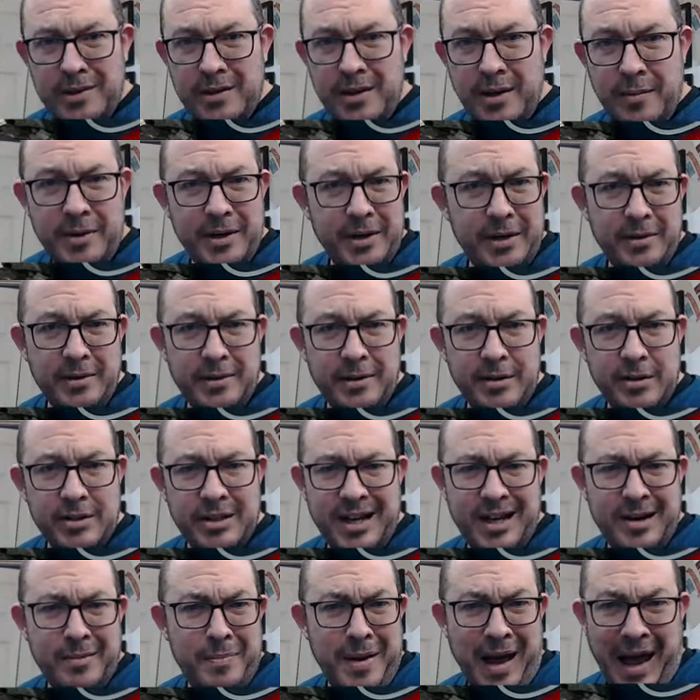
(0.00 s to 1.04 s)
I mean, is
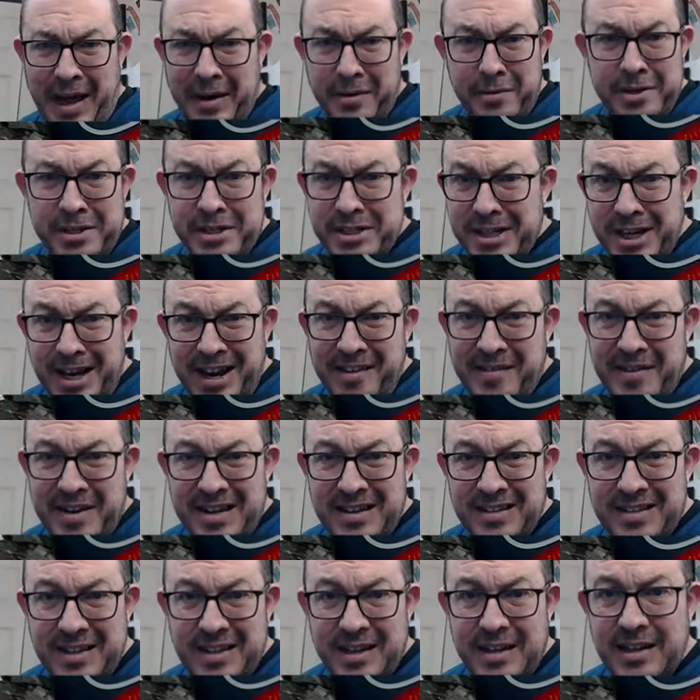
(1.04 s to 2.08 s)
that a battery saving
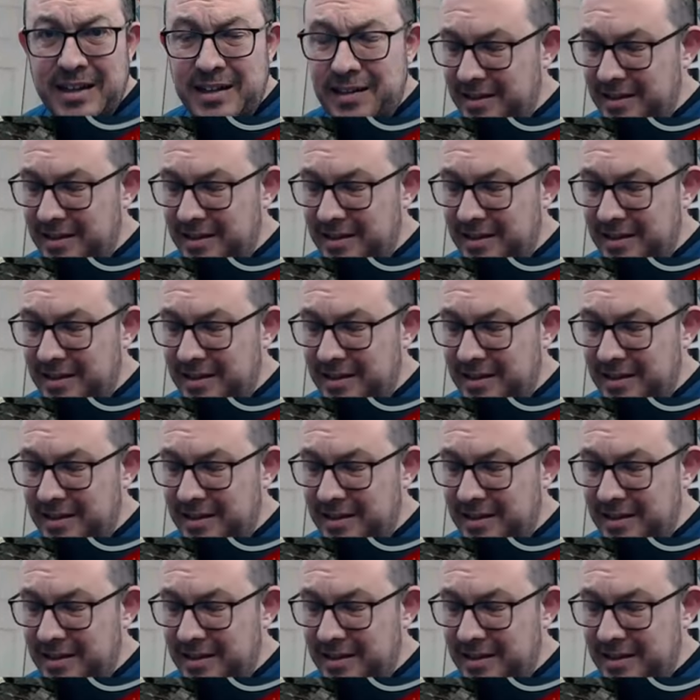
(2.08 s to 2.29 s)
thing?